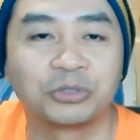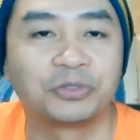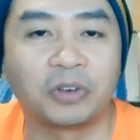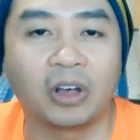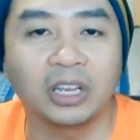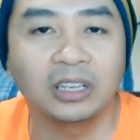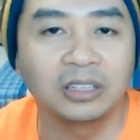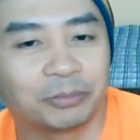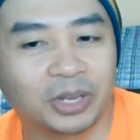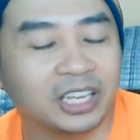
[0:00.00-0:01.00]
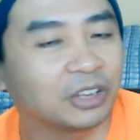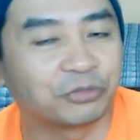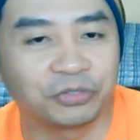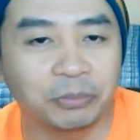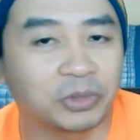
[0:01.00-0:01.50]
funny, but he can
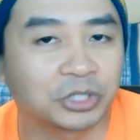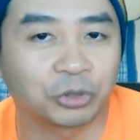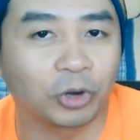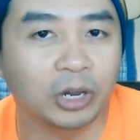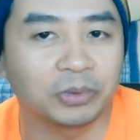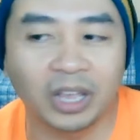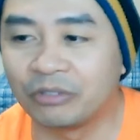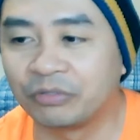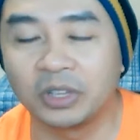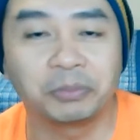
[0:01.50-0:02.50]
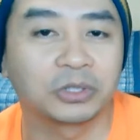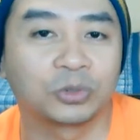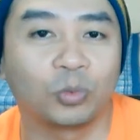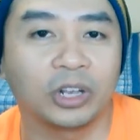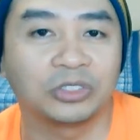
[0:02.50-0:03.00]
flip the script and flip the
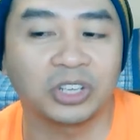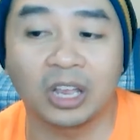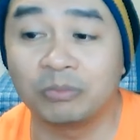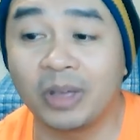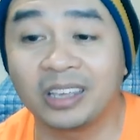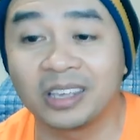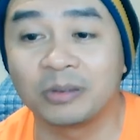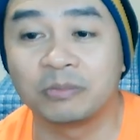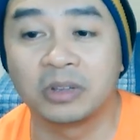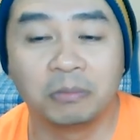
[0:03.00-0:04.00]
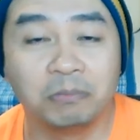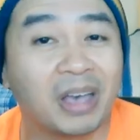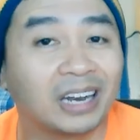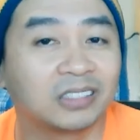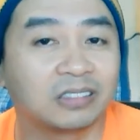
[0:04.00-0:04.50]
switch and make him
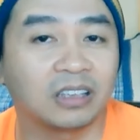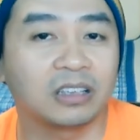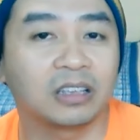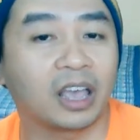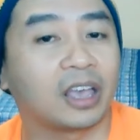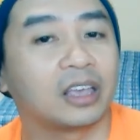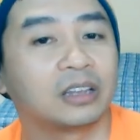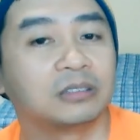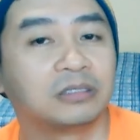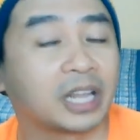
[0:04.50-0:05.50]
menacing and